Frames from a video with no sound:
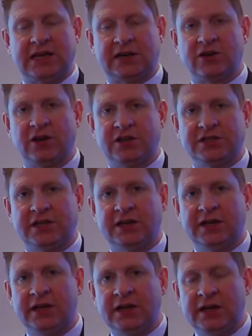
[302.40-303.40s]
technology.
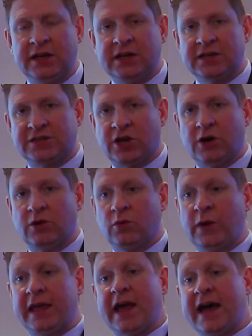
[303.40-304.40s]
So
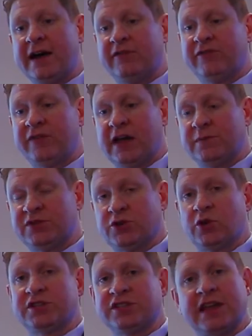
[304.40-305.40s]
we have
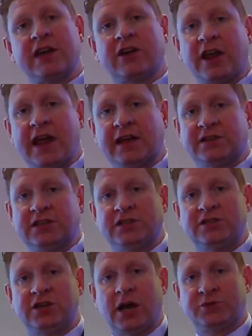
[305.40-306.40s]
sources that are connected
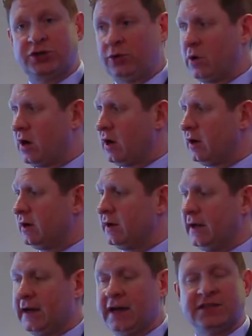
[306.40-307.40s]
up to
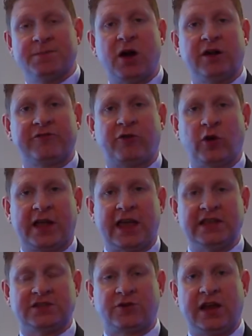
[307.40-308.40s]
our smart
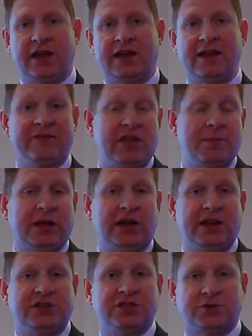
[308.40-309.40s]
4K screen. I have the
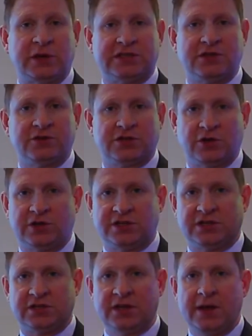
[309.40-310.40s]
ability to switch those
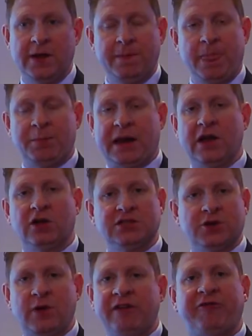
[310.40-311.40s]
sources, but I
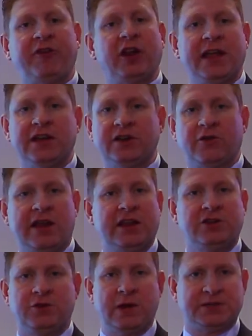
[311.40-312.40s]
also have fully
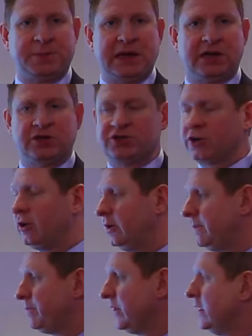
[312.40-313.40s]
integrated USB
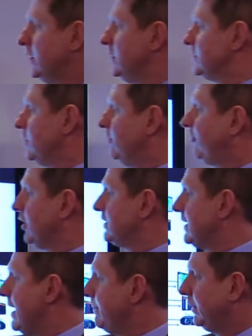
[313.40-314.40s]
control. So for
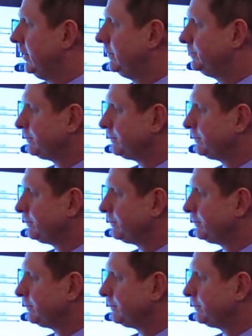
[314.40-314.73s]
example,